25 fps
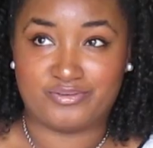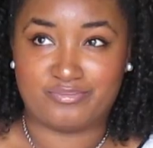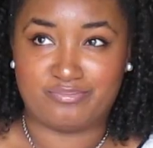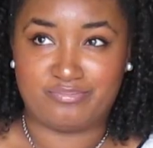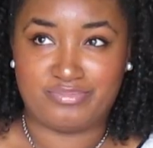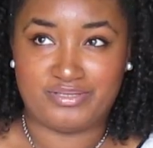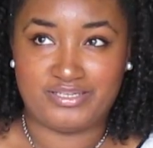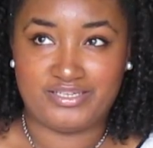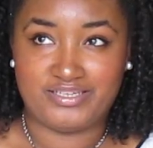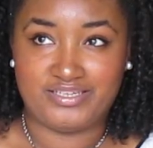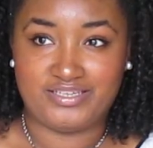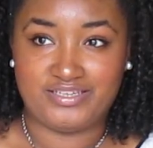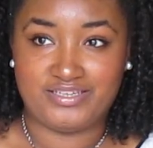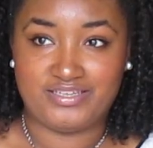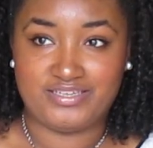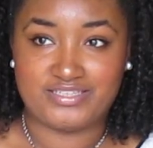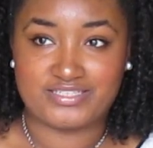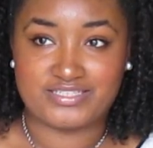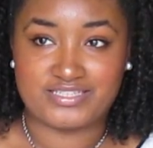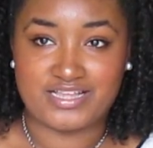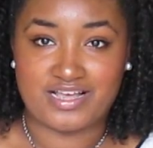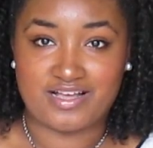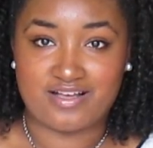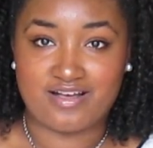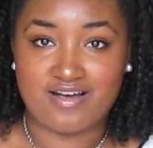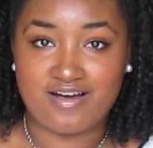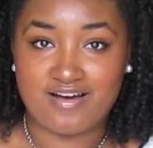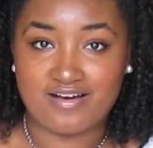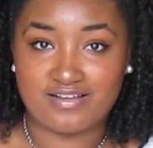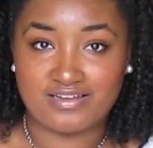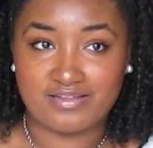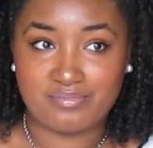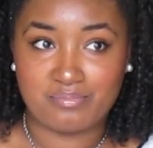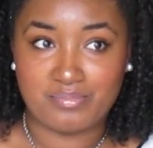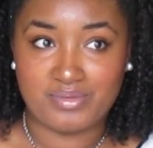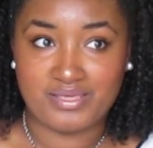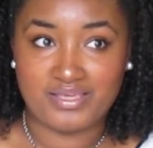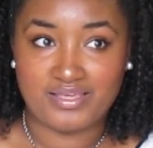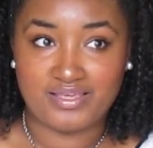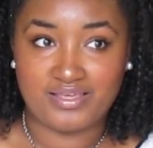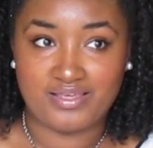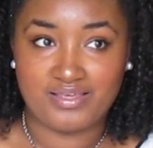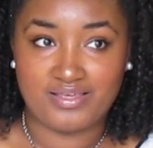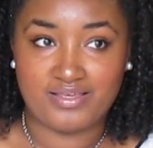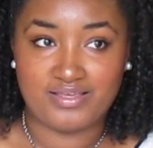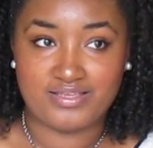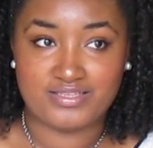B is not calling me.